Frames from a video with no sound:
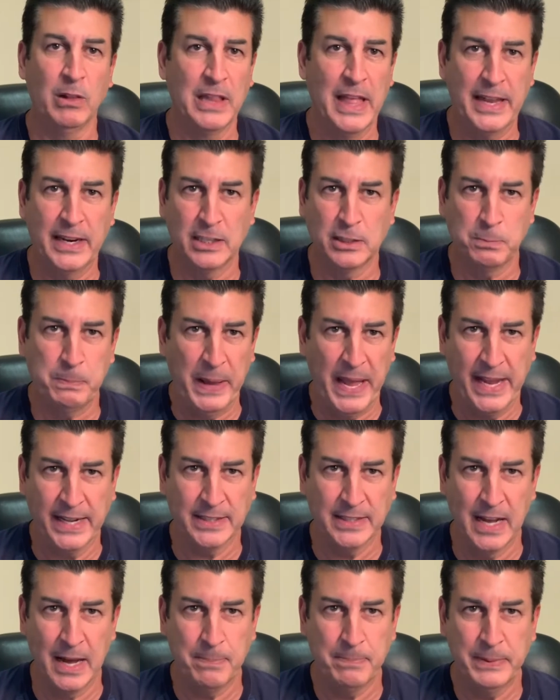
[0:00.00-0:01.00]
Leonard's
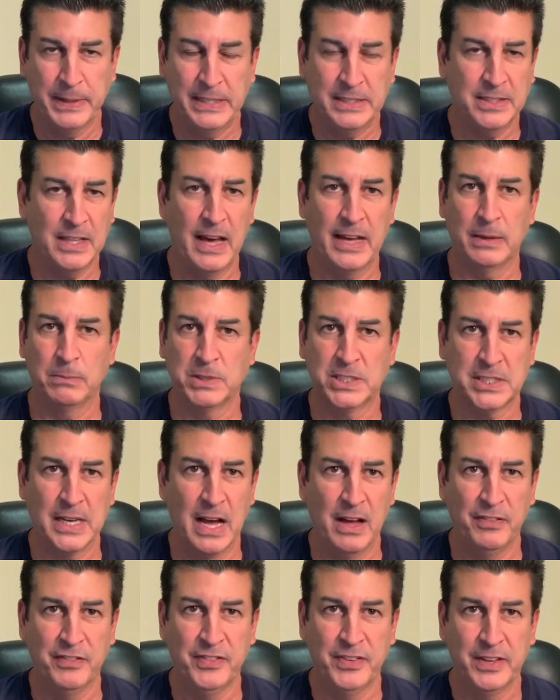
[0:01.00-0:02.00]
banged up. He's not
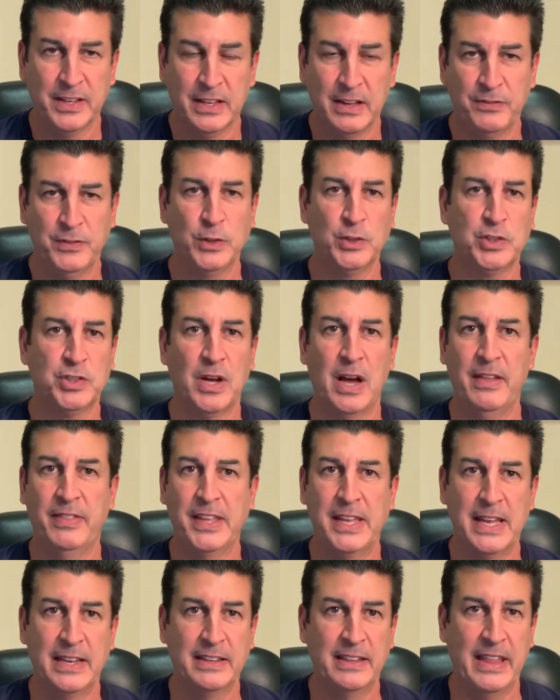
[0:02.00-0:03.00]
himself. If you saw
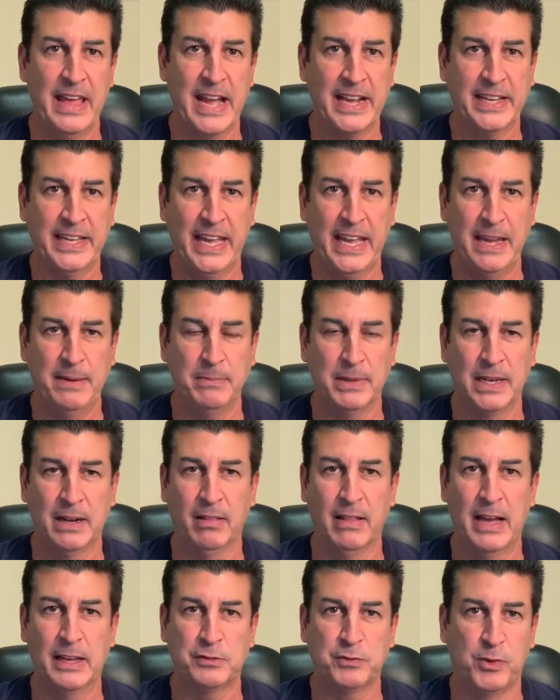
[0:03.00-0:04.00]
the end of that game in the
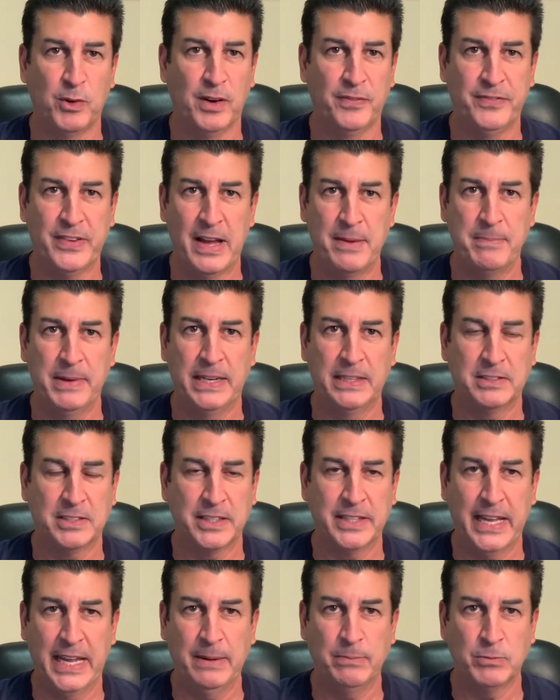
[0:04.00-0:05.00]
last 4 or 5 minutes
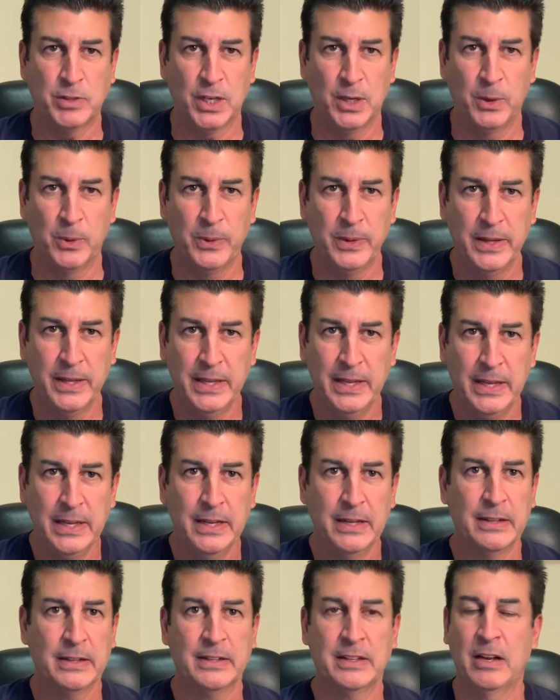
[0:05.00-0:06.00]
of game two,
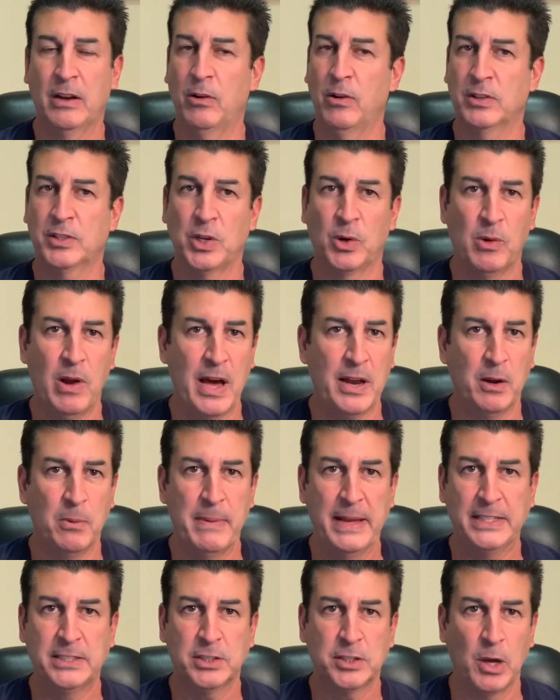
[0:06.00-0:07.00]
Toronto
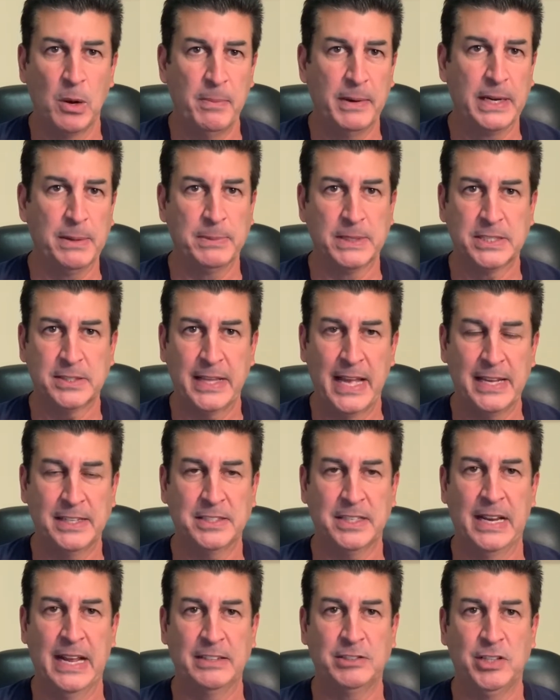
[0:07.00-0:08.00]
made so many
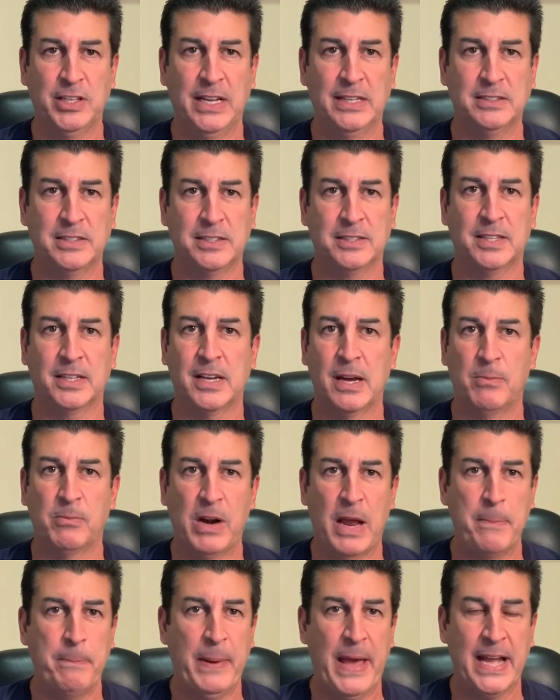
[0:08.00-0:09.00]
mistakes and had chances to come
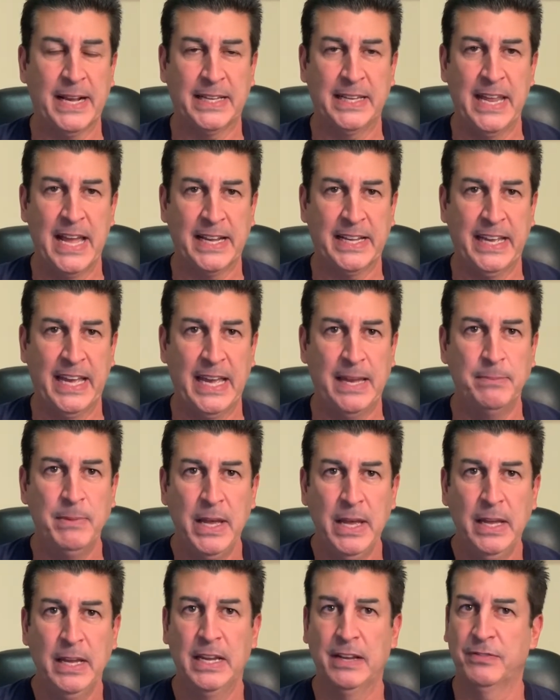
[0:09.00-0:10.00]
right back in that
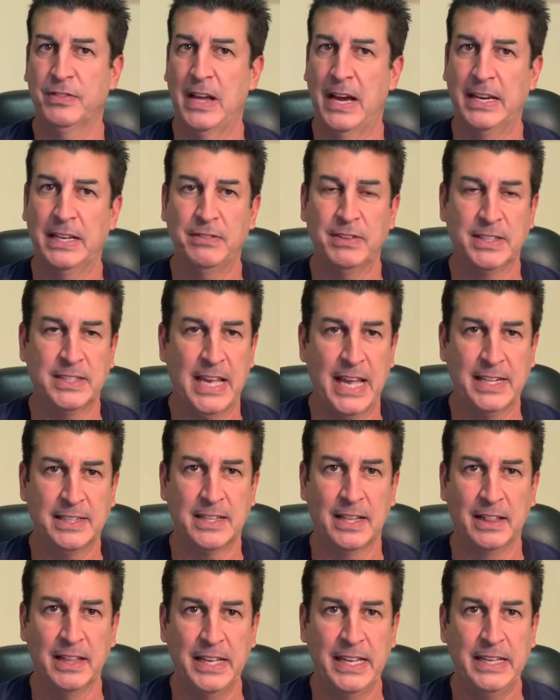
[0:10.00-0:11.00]
game, if not even take
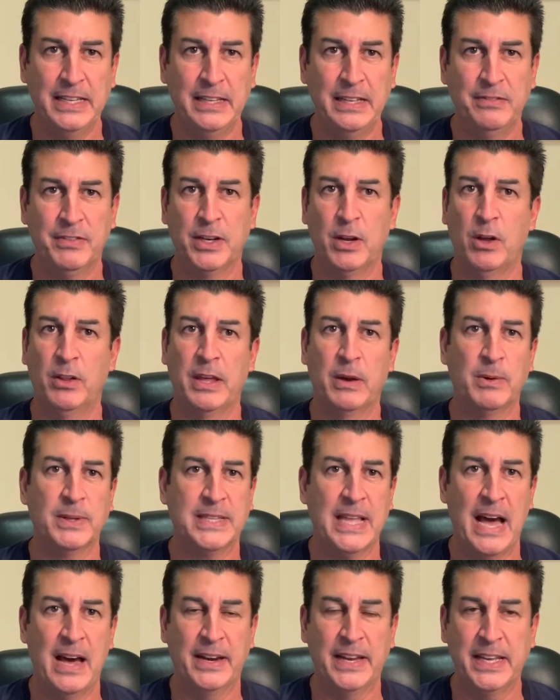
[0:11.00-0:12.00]
the lead, even though they
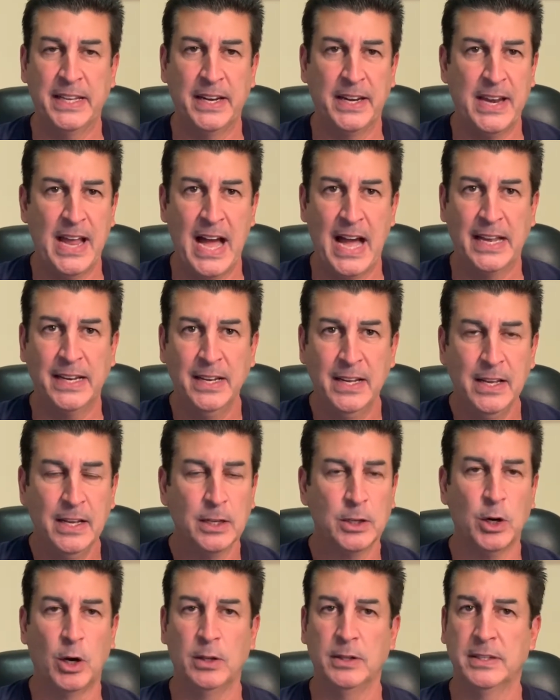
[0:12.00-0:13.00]
were down 8 or 9.
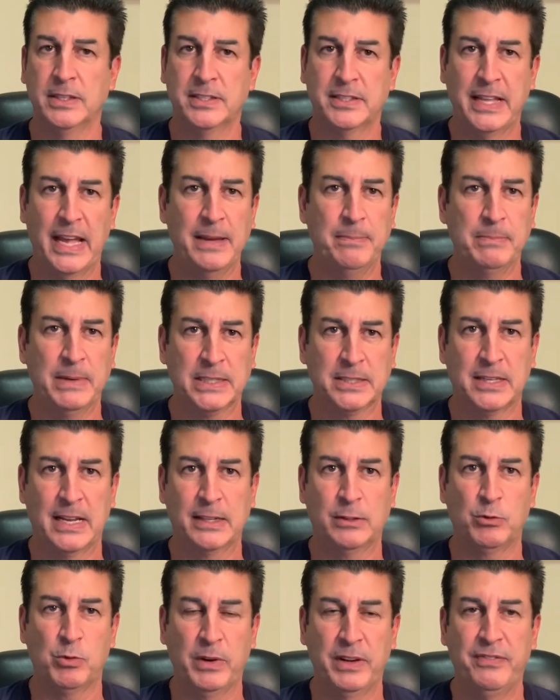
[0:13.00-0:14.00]
Golden State missed
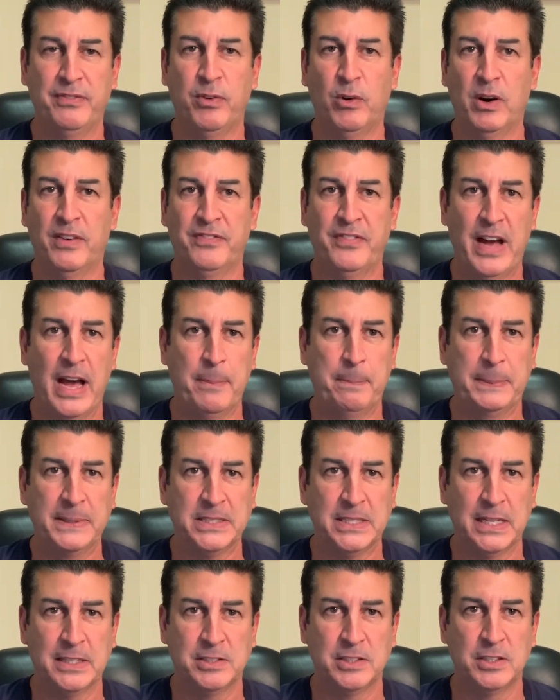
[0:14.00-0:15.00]
like 3, 4, 5
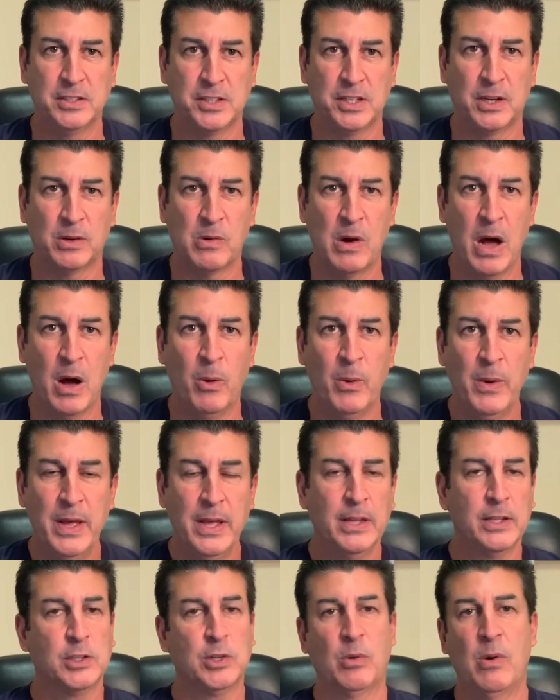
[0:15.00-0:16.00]
possessions in a row.
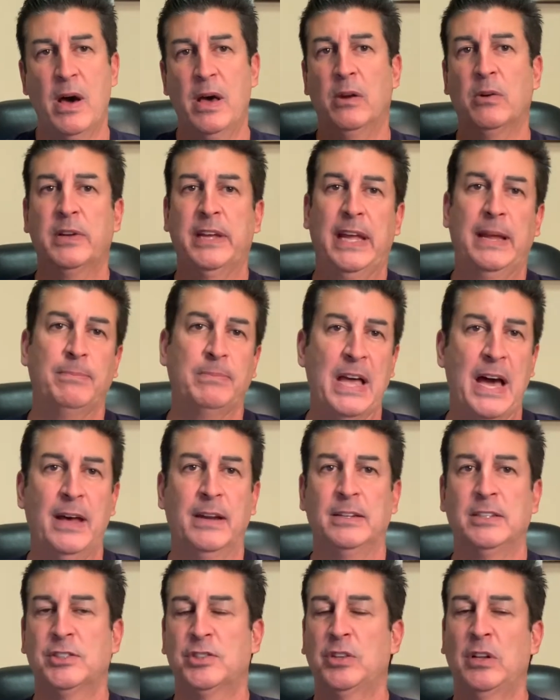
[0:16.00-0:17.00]
Toronto came
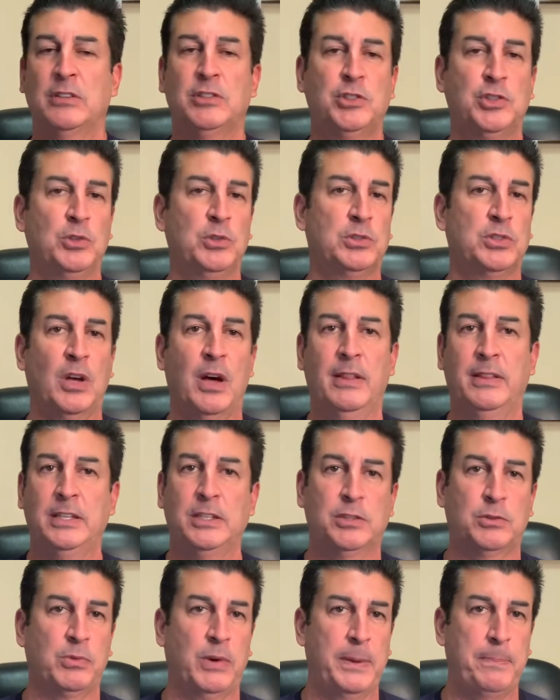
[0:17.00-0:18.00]
down and shoots all
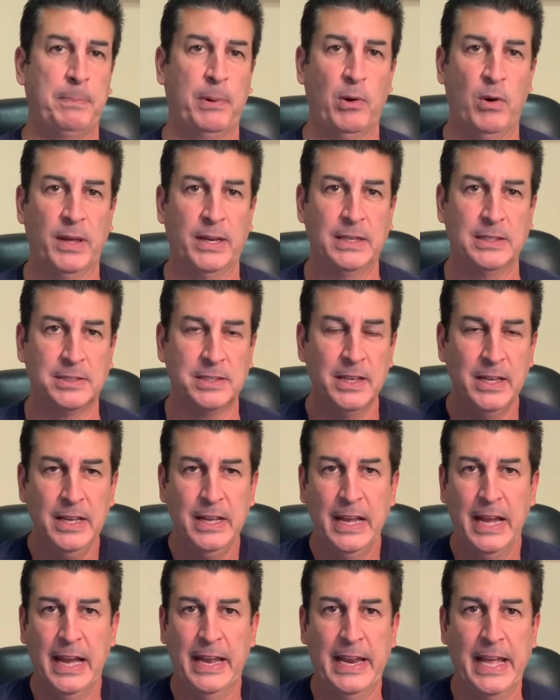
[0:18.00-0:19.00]
these three-pointers,
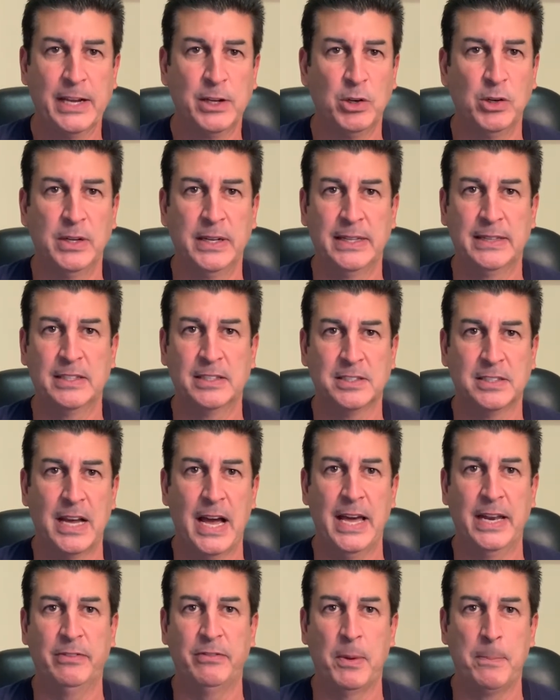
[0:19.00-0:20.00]
and they couldn't hit the
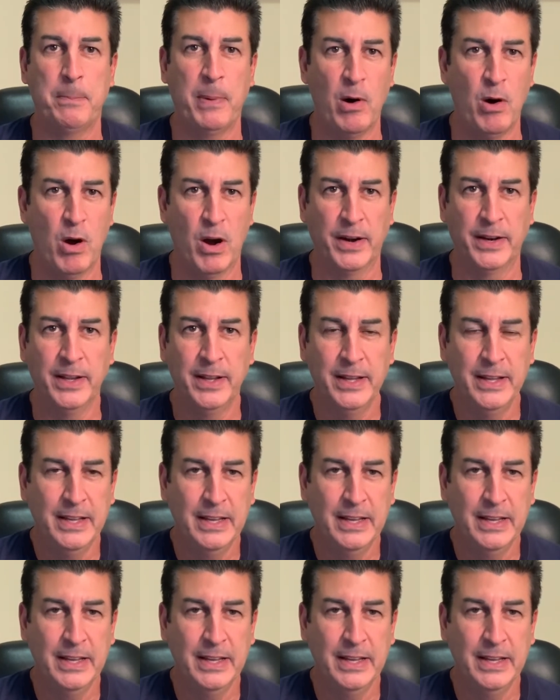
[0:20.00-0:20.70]
side of a barn.